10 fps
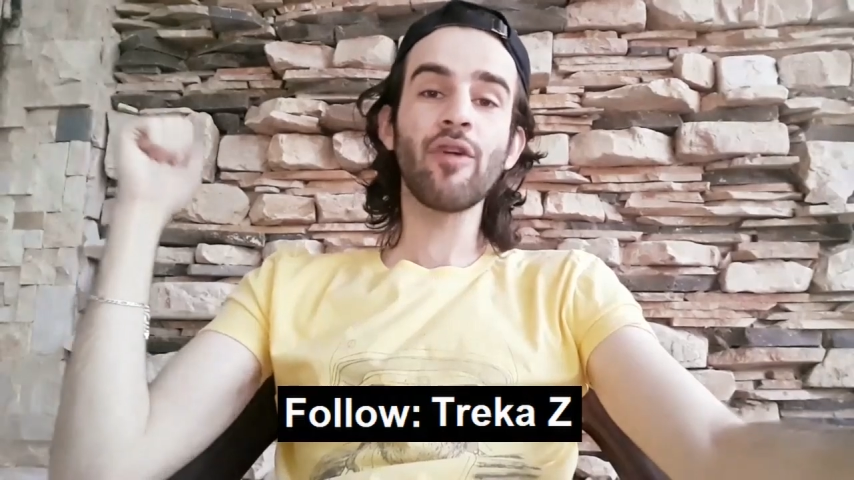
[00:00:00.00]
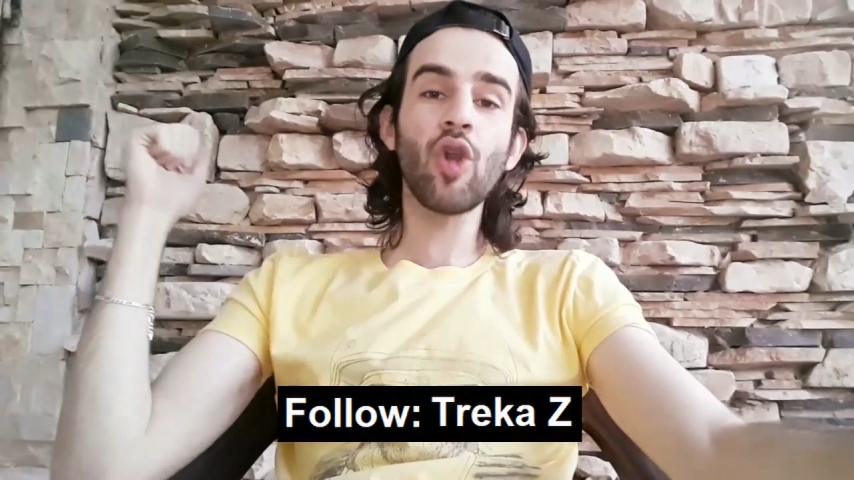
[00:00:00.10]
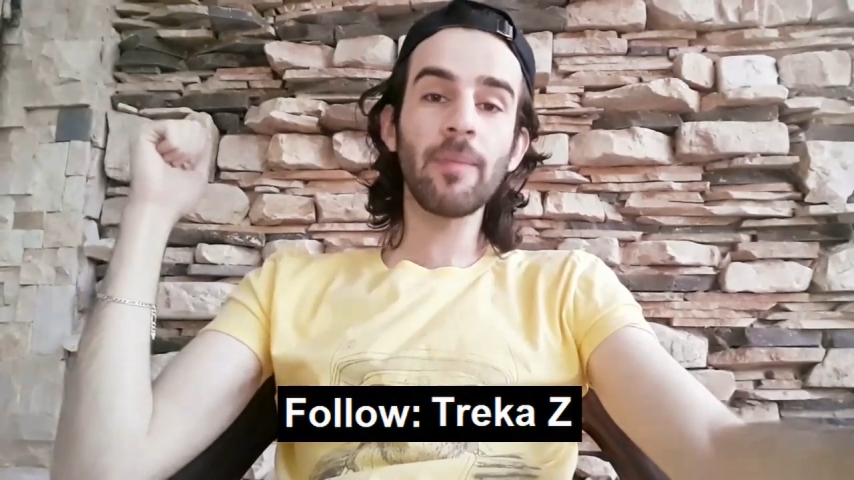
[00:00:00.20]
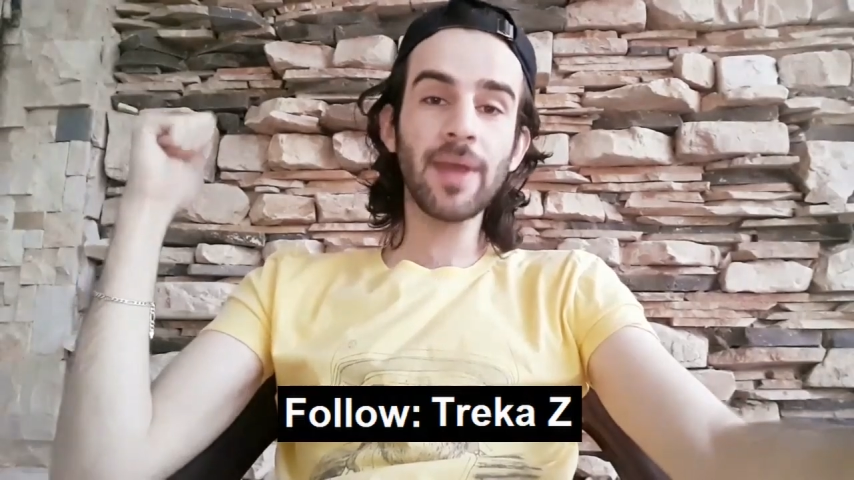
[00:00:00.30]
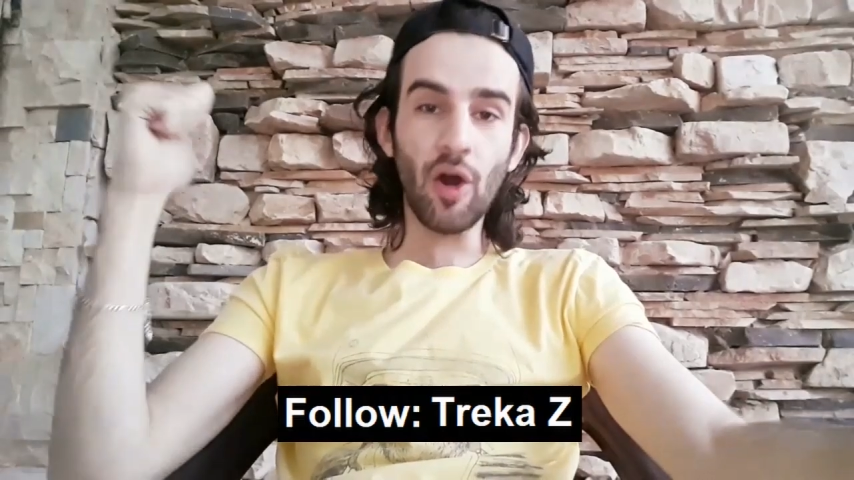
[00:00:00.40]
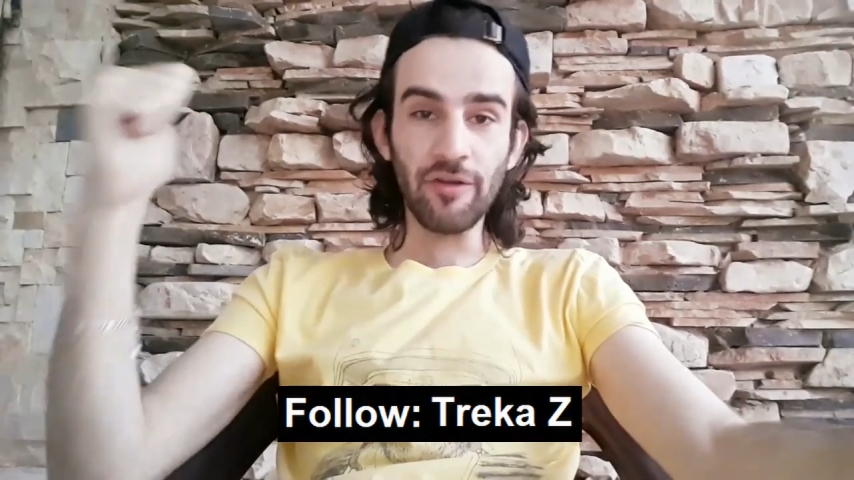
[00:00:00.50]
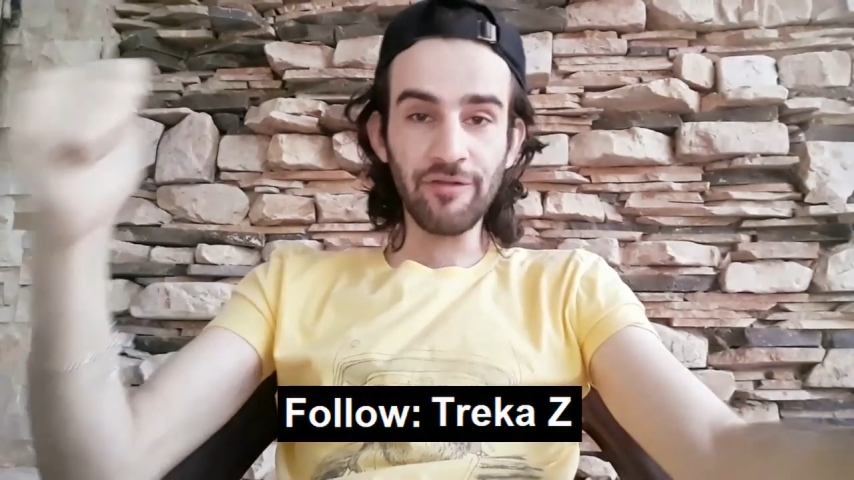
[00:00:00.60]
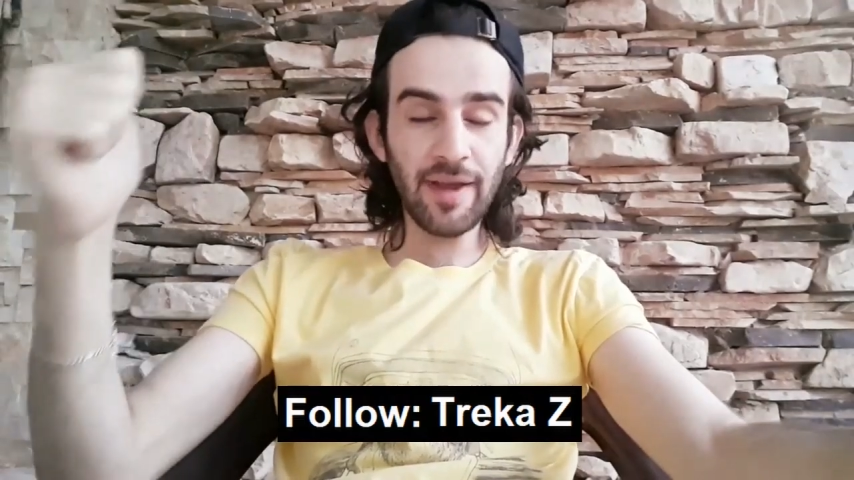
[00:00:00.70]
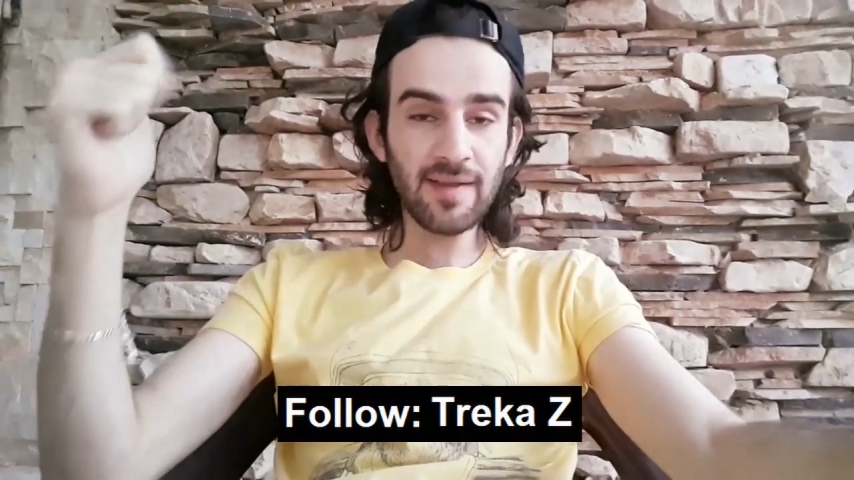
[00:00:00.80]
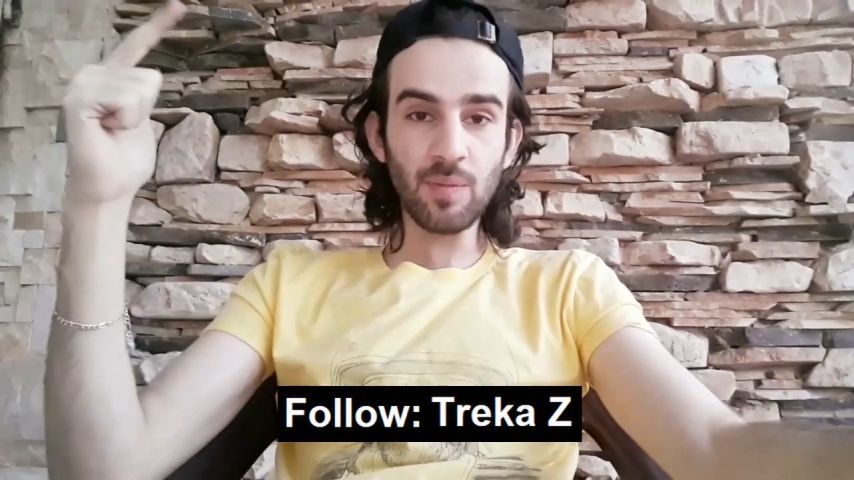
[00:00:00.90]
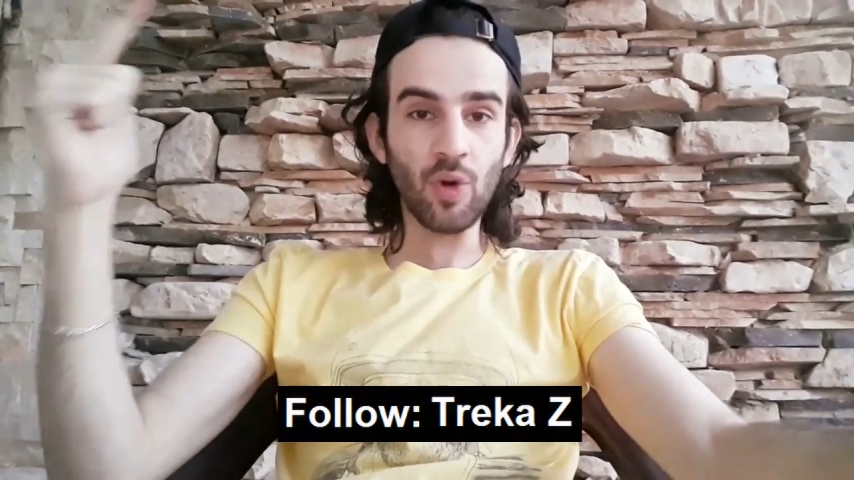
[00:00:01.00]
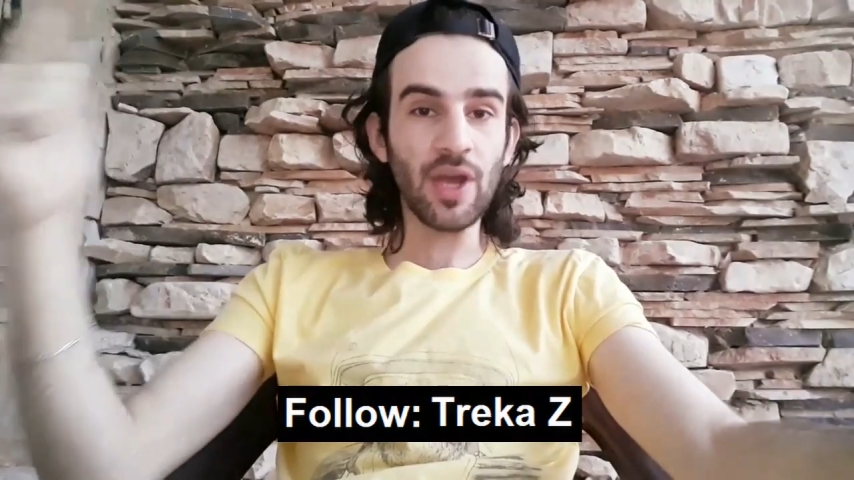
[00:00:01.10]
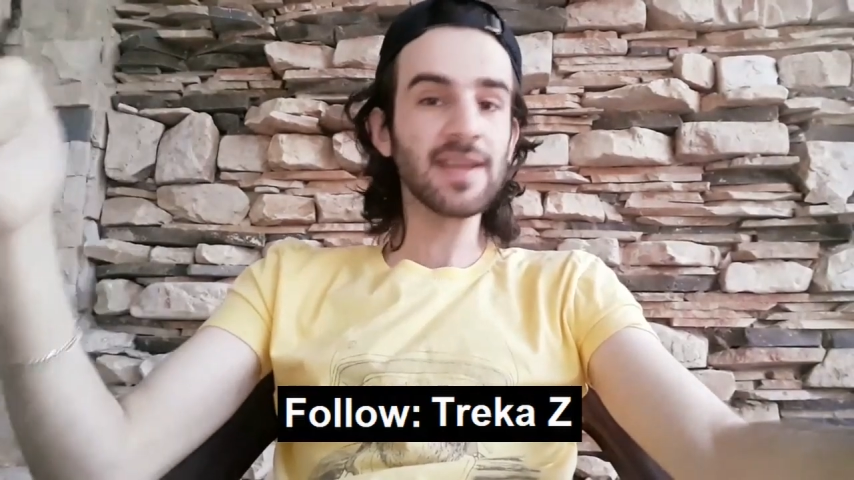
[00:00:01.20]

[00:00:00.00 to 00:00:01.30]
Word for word: follow me on Facebook,